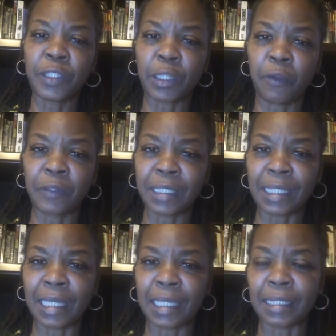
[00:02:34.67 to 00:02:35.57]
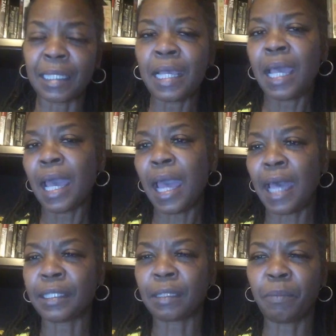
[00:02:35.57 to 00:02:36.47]
services
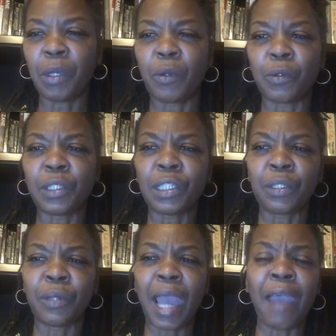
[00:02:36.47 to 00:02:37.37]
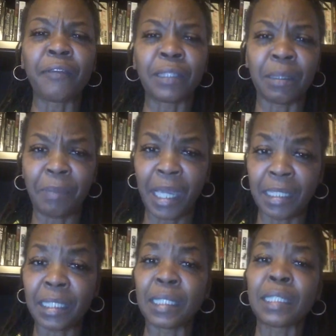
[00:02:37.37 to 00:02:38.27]
as opposed to having the
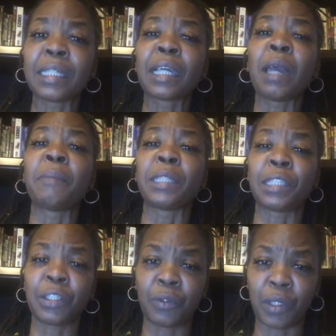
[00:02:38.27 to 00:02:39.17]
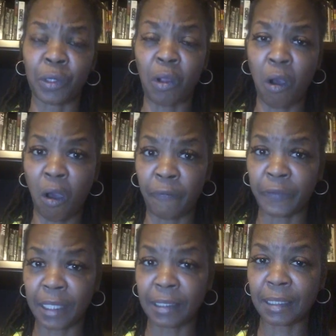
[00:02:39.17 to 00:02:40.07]
patient to come into their
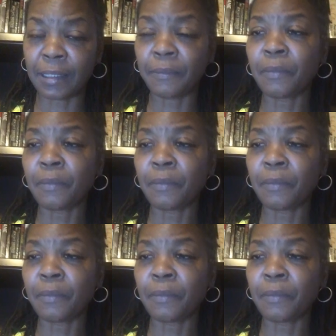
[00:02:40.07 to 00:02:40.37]
office.